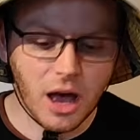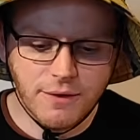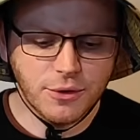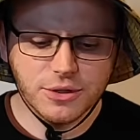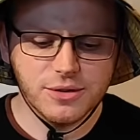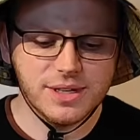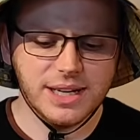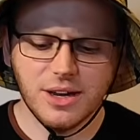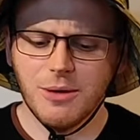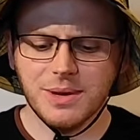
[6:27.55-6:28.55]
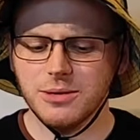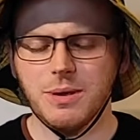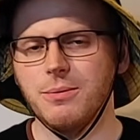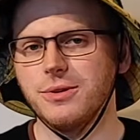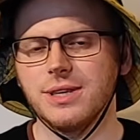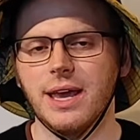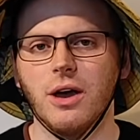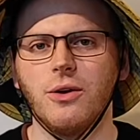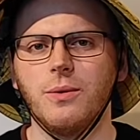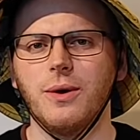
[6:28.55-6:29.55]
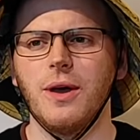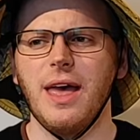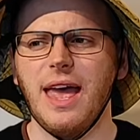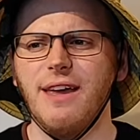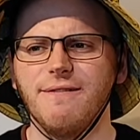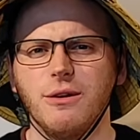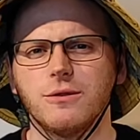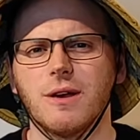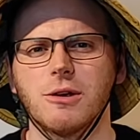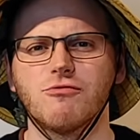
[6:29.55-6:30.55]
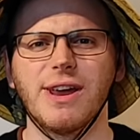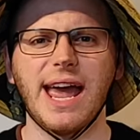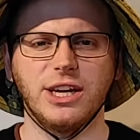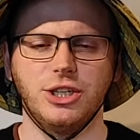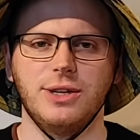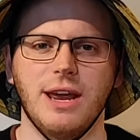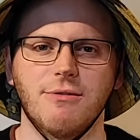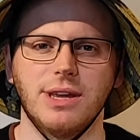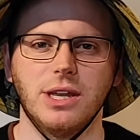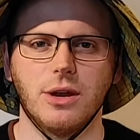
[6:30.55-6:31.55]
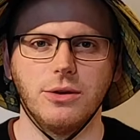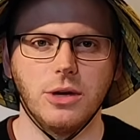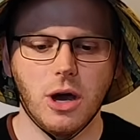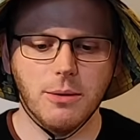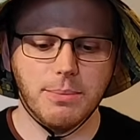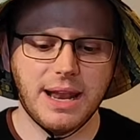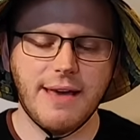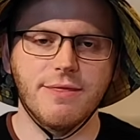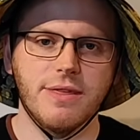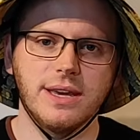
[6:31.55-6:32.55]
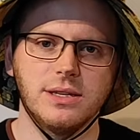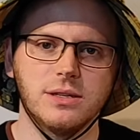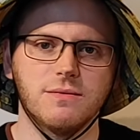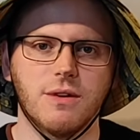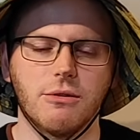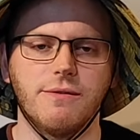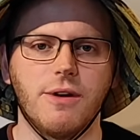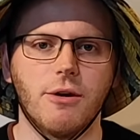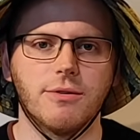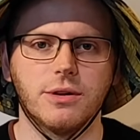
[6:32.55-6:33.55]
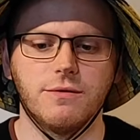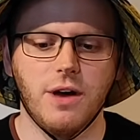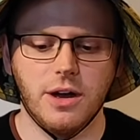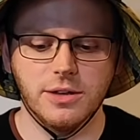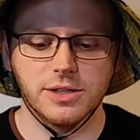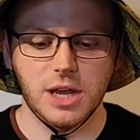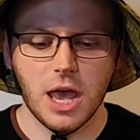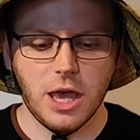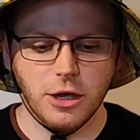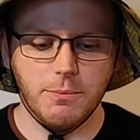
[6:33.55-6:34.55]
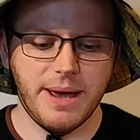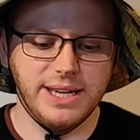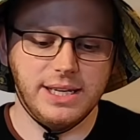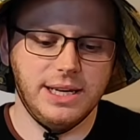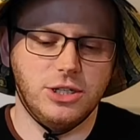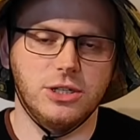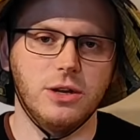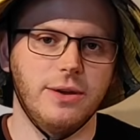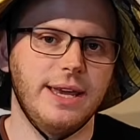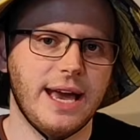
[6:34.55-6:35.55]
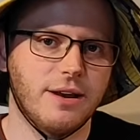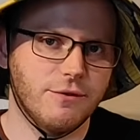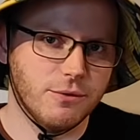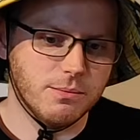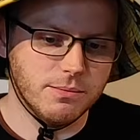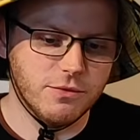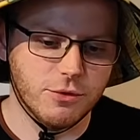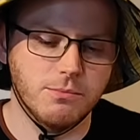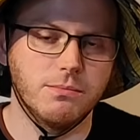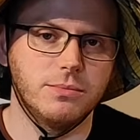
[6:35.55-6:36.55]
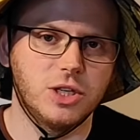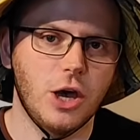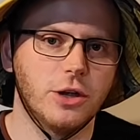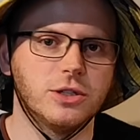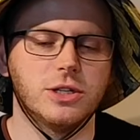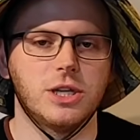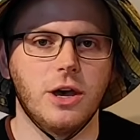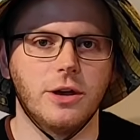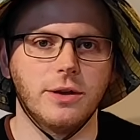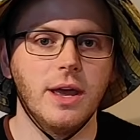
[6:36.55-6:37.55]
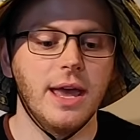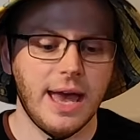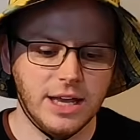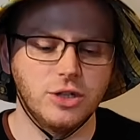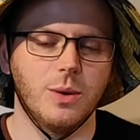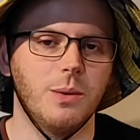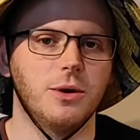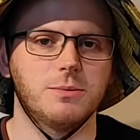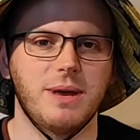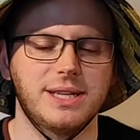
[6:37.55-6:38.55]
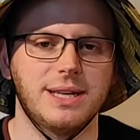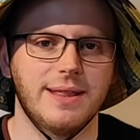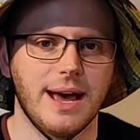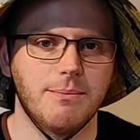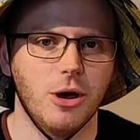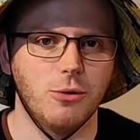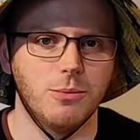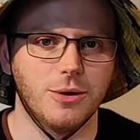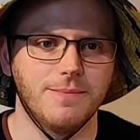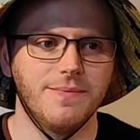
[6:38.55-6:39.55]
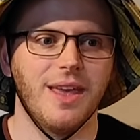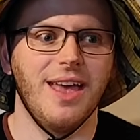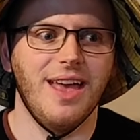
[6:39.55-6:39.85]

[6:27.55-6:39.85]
I've also seen comments of people saying, oh, well, it feels very reactionary, you know, you can't plan things very far in advance, you're basically just looking at it from turn to turn and doing what's best in that moment.